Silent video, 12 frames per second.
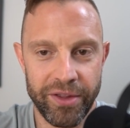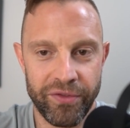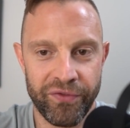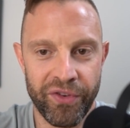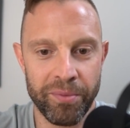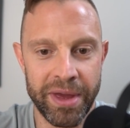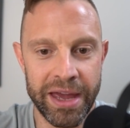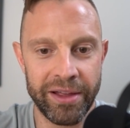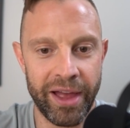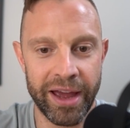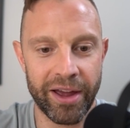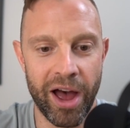for me,
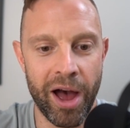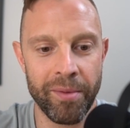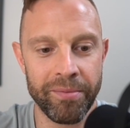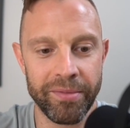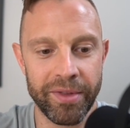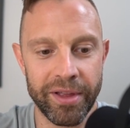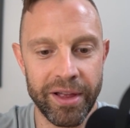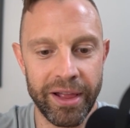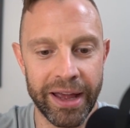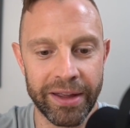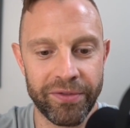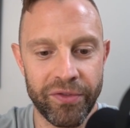
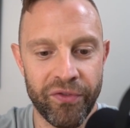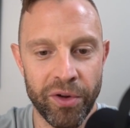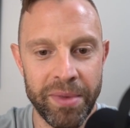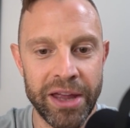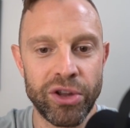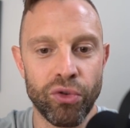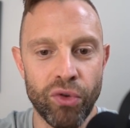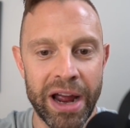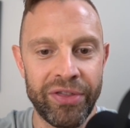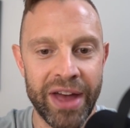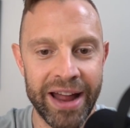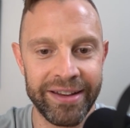for me to
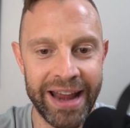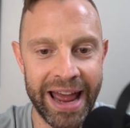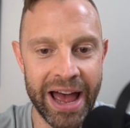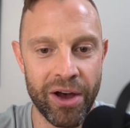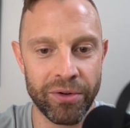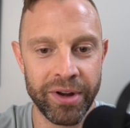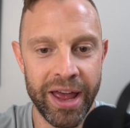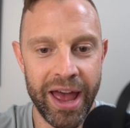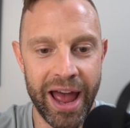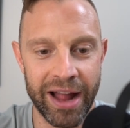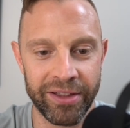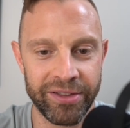write that down
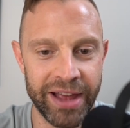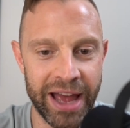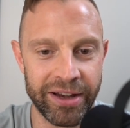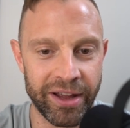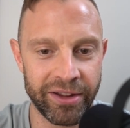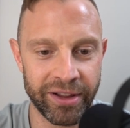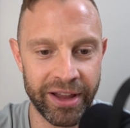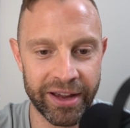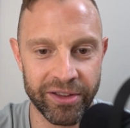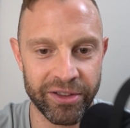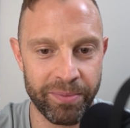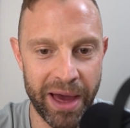and send it to
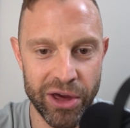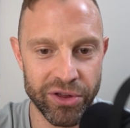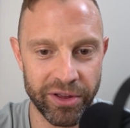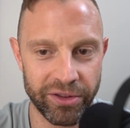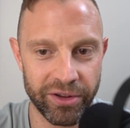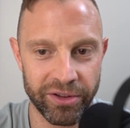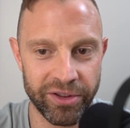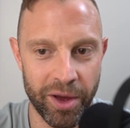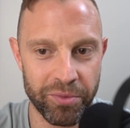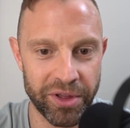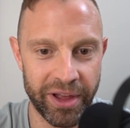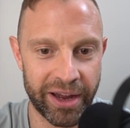like a specialist or
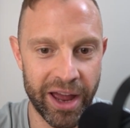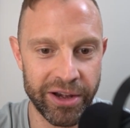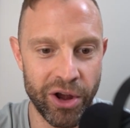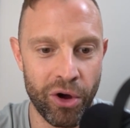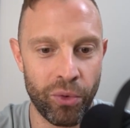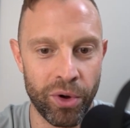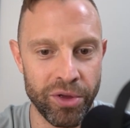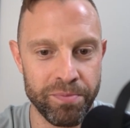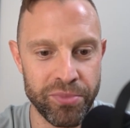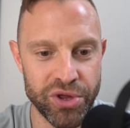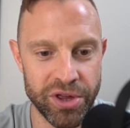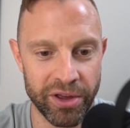something, like I know it would
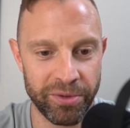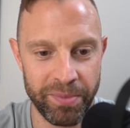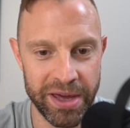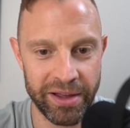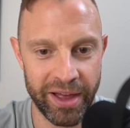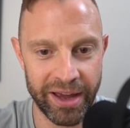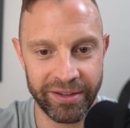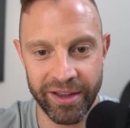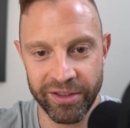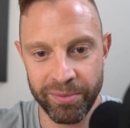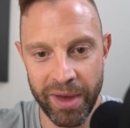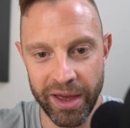just be like
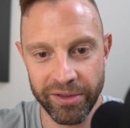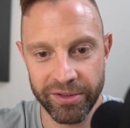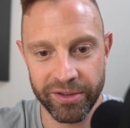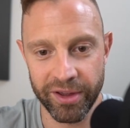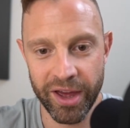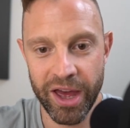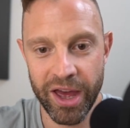dismissed.